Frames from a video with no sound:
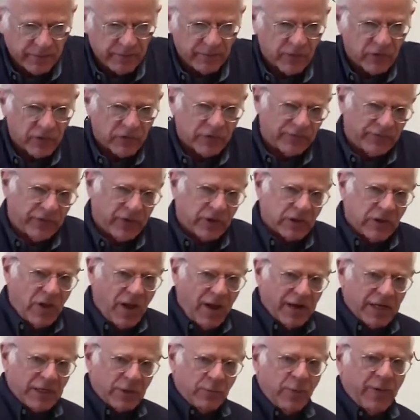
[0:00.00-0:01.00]
for, for as
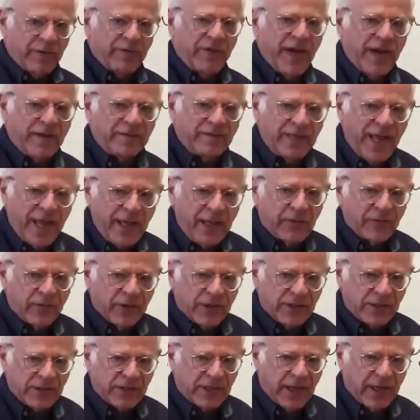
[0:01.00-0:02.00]
long as we've had data
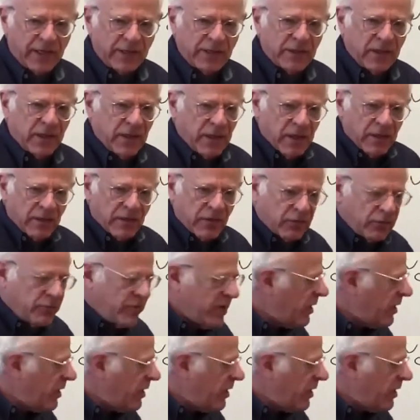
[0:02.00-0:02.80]
in the States, the